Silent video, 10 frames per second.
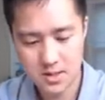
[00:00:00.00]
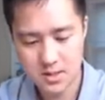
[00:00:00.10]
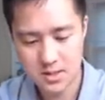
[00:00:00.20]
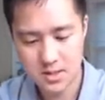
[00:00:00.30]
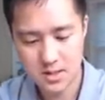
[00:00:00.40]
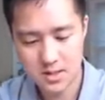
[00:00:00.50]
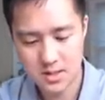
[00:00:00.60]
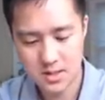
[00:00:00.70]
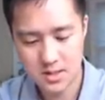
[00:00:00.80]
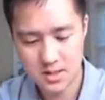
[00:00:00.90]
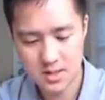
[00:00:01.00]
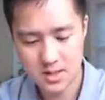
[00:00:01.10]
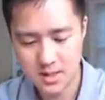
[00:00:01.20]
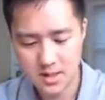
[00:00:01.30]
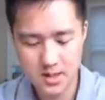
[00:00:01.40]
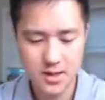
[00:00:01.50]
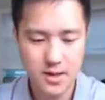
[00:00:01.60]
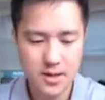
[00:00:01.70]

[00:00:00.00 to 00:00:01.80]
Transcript: No one is speaking in this clip.